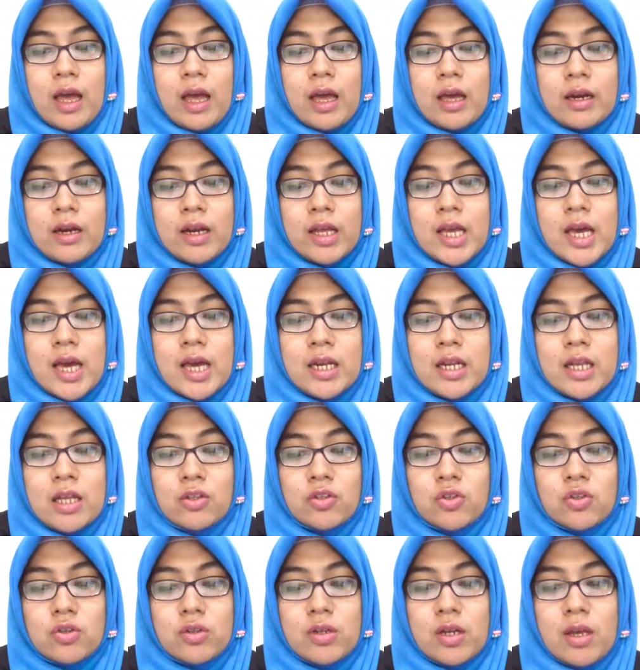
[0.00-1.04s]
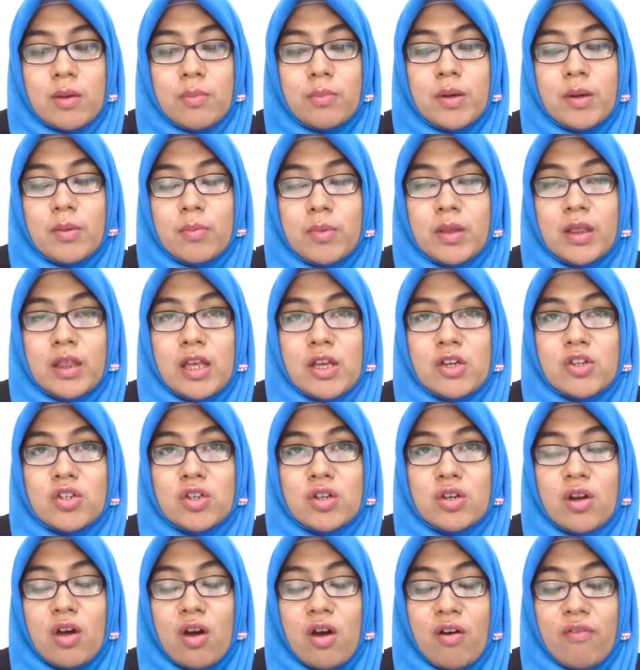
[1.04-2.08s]
regarding to the
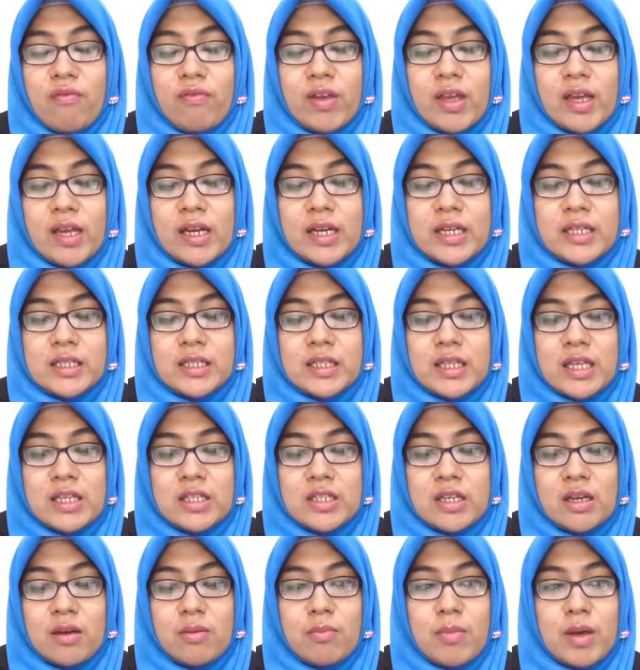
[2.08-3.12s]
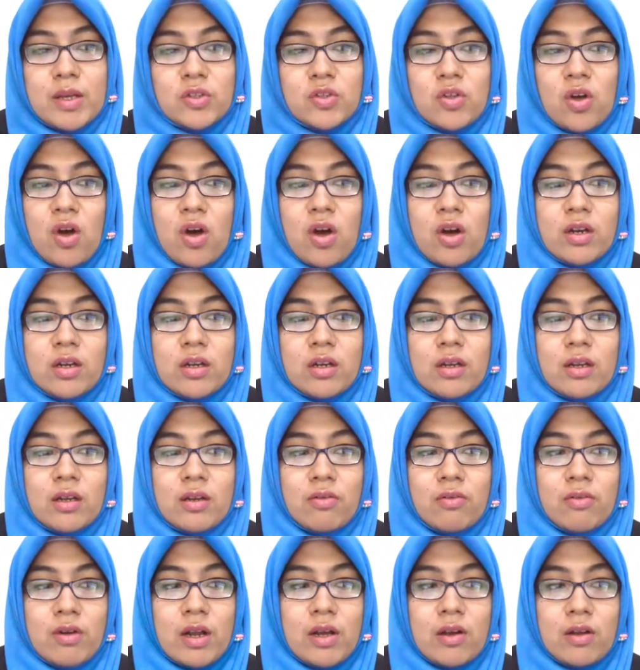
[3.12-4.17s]
implementation of English teaching based on
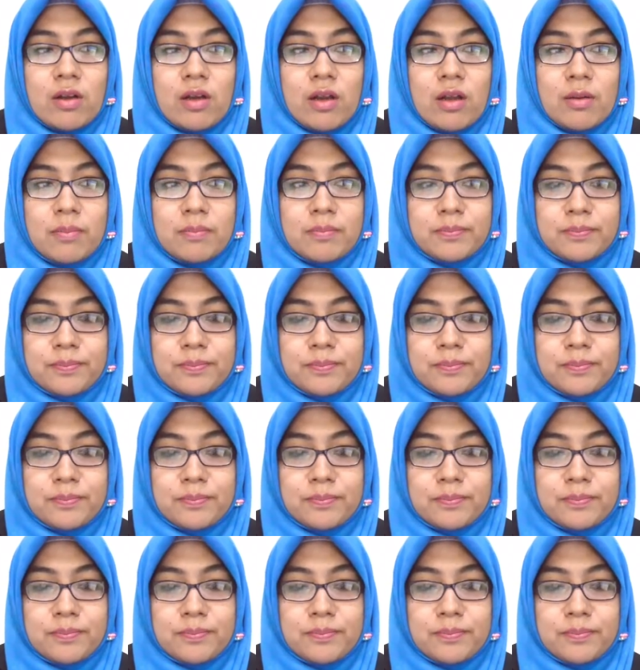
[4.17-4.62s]
curriculum.